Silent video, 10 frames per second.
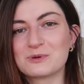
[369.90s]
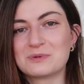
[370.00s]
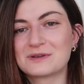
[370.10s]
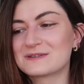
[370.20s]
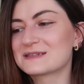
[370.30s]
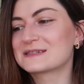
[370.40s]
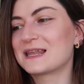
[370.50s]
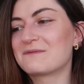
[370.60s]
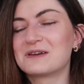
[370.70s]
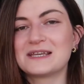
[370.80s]
you because it's
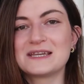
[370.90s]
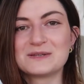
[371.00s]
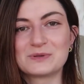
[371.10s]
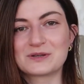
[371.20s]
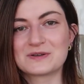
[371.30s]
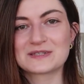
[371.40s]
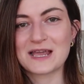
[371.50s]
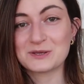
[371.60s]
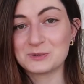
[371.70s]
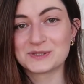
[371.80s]
lovely and because
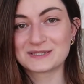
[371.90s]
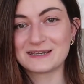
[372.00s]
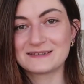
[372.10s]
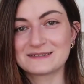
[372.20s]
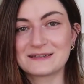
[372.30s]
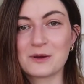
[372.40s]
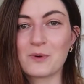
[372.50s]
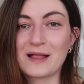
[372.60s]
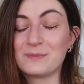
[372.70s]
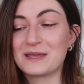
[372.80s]
I used it uh,
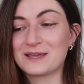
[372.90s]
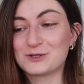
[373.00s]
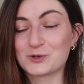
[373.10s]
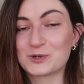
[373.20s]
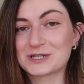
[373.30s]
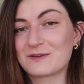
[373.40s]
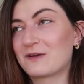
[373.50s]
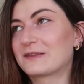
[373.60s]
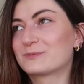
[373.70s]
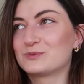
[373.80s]
while being in Georgia I
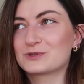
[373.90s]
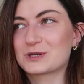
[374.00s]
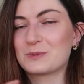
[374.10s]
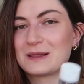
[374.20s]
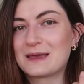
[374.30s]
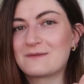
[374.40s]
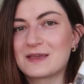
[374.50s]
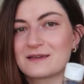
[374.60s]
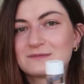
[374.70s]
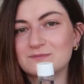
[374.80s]
felt bougie while
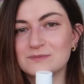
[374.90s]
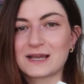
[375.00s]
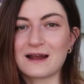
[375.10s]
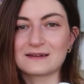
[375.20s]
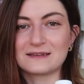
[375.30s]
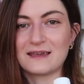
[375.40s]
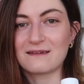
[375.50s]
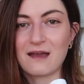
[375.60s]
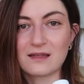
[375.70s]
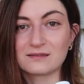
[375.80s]
having
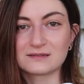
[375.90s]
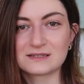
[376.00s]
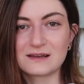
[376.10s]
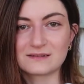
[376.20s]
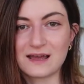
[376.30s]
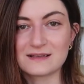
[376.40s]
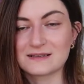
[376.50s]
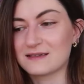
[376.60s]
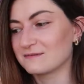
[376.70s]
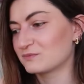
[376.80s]
Cartier and
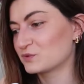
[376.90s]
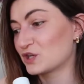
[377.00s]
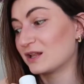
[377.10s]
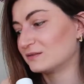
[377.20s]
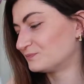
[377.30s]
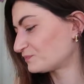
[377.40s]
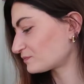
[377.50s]
sanitizing gel